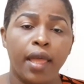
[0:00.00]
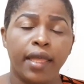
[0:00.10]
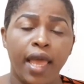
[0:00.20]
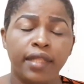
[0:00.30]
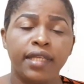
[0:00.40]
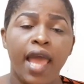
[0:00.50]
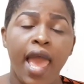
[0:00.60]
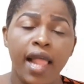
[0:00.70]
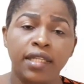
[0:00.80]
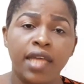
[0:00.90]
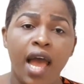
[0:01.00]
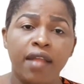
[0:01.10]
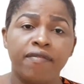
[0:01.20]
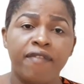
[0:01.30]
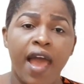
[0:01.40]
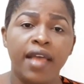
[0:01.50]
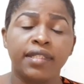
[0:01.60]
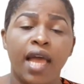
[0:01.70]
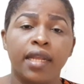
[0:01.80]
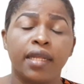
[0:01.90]
get health
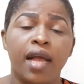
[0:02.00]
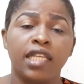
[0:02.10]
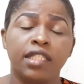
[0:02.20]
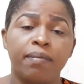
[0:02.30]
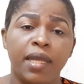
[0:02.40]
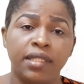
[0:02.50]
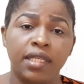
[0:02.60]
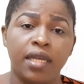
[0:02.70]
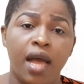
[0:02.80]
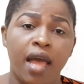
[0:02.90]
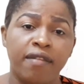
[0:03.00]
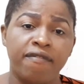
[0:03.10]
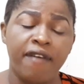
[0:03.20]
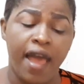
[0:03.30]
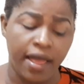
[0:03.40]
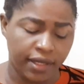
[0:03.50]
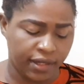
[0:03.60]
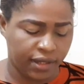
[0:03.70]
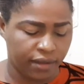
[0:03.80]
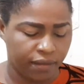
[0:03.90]
advice and cosmetic
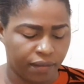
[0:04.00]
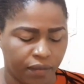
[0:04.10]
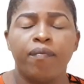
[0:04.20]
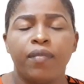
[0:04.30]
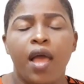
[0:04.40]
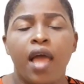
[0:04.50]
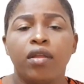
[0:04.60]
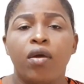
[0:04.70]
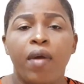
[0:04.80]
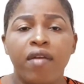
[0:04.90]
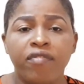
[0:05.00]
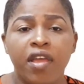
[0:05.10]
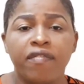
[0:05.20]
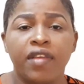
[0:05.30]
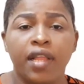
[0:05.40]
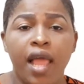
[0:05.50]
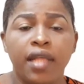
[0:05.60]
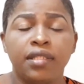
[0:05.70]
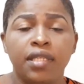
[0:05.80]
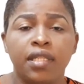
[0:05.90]
advice. And however, if the
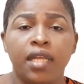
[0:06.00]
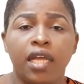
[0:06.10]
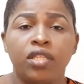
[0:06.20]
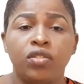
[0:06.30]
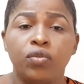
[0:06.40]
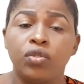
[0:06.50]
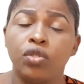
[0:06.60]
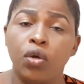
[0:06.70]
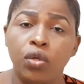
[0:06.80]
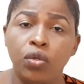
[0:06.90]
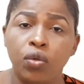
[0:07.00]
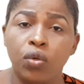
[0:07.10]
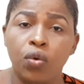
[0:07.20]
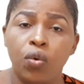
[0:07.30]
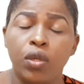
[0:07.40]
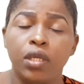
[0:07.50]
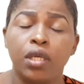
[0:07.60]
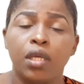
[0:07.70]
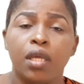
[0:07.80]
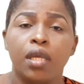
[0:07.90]
clients think that you don't look
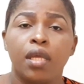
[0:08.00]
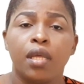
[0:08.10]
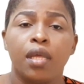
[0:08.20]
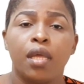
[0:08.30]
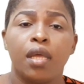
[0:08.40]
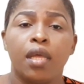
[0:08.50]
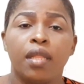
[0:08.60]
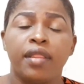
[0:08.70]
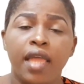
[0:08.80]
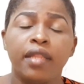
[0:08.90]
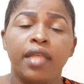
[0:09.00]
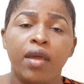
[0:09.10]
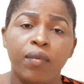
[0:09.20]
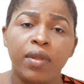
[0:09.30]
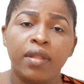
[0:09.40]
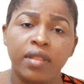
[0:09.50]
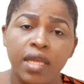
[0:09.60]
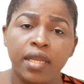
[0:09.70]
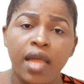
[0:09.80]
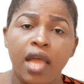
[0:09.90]
good, then they will
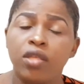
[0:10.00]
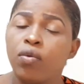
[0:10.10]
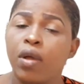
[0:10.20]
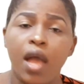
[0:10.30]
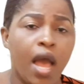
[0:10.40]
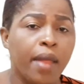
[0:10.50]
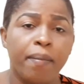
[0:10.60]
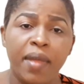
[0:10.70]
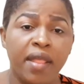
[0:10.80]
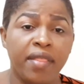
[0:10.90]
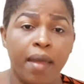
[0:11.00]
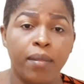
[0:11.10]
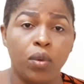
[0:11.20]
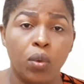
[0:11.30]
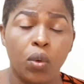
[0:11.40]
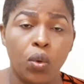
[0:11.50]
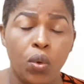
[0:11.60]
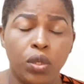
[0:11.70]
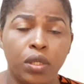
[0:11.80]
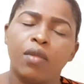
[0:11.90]
think that you can't make them look
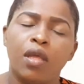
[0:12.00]
good.